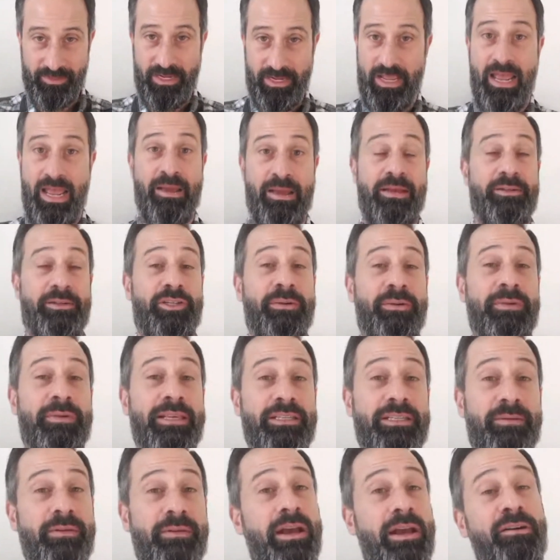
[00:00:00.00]
I assume there's
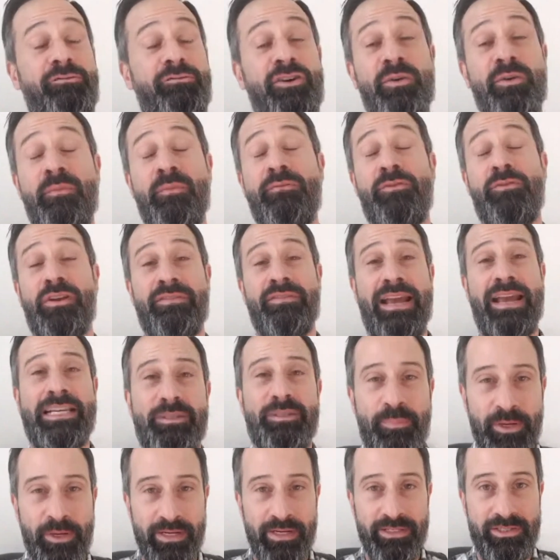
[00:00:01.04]
a room full of
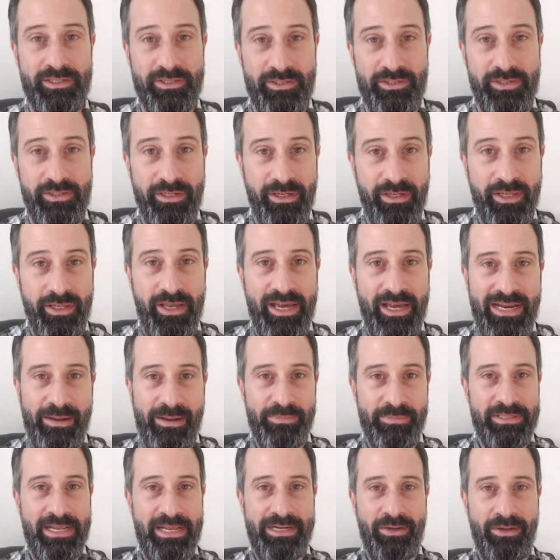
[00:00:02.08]
experts and I'm
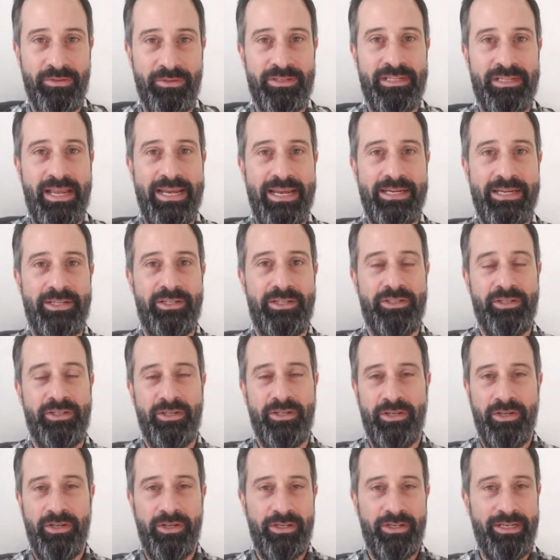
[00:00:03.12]
standing on the stage.
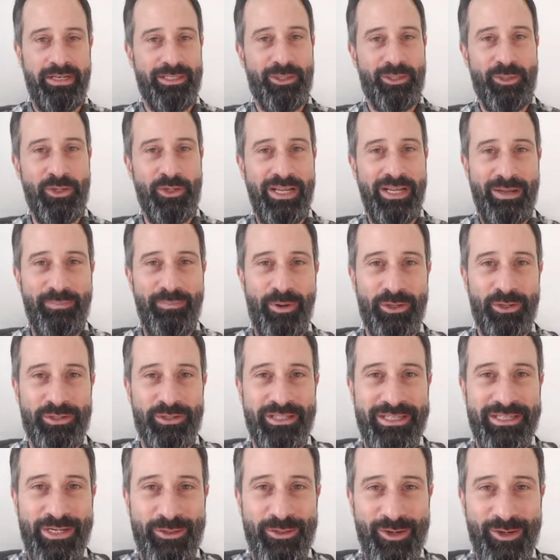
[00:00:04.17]
Let's call it imposter
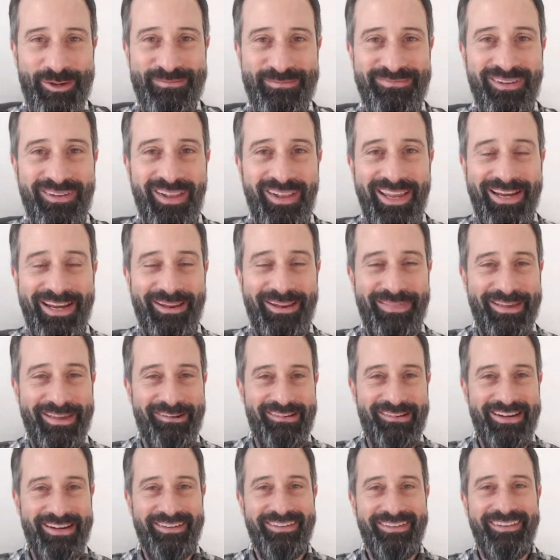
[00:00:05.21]
syndrome, in
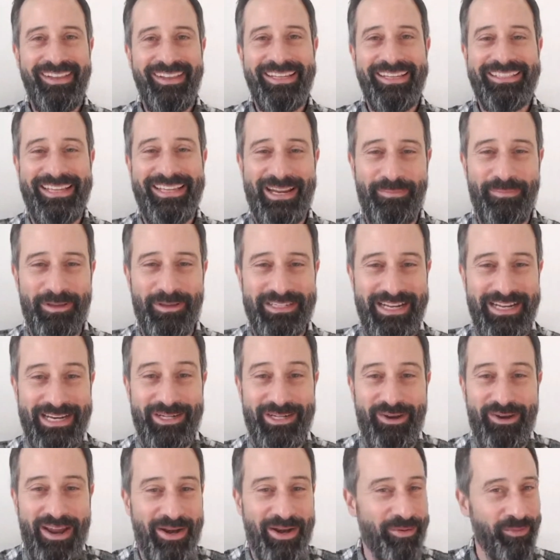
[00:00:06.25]
theory. Standing on stage
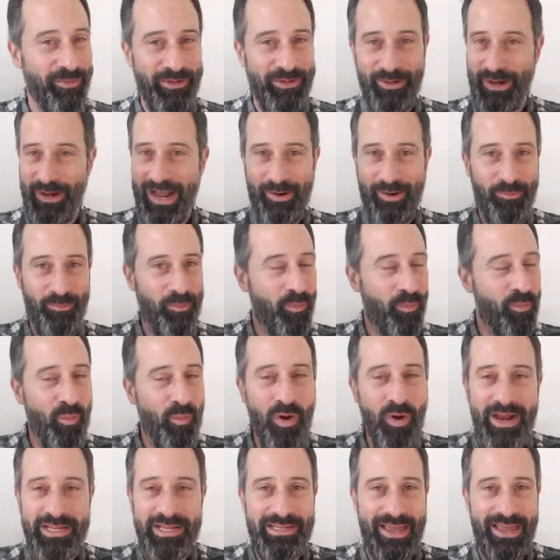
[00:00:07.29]
going,
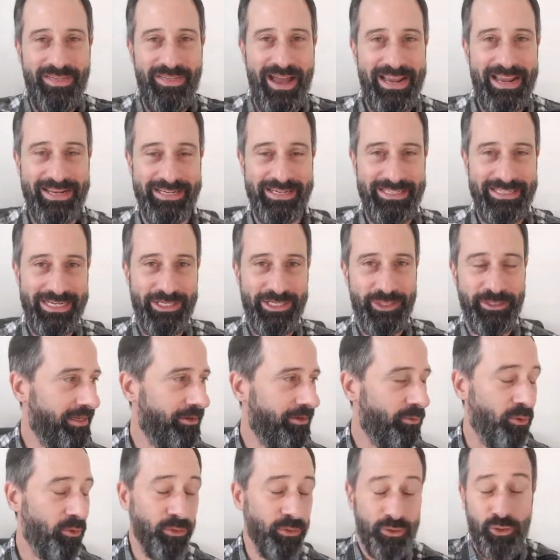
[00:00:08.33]
what is there that I can teach you
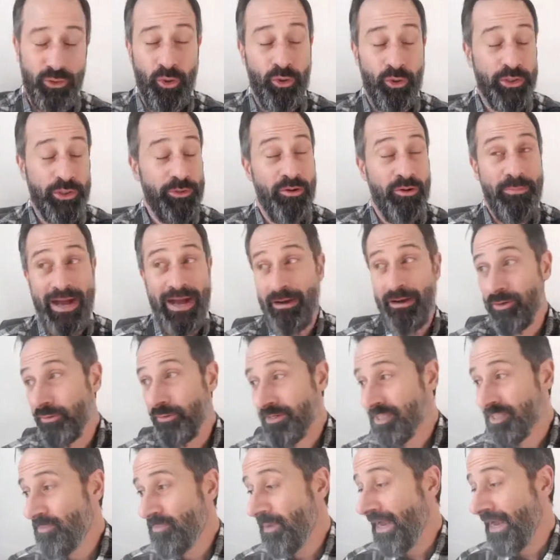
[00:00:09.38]
or talk to you about or
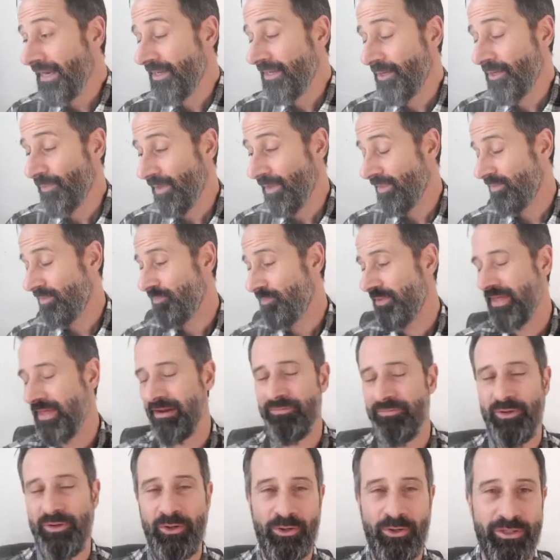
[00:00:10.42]
inspire you with? But then, of
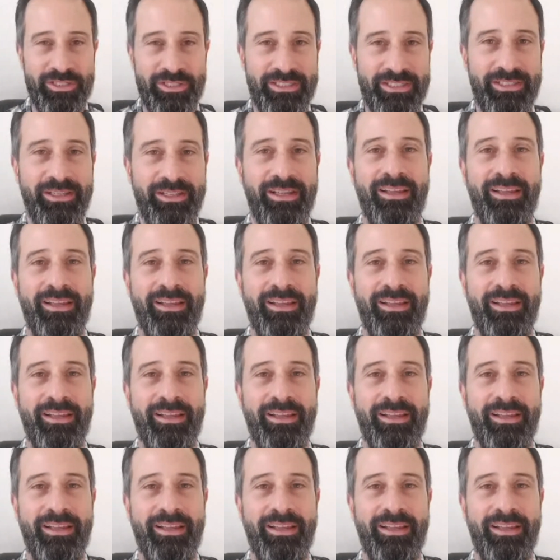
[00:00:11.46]
course,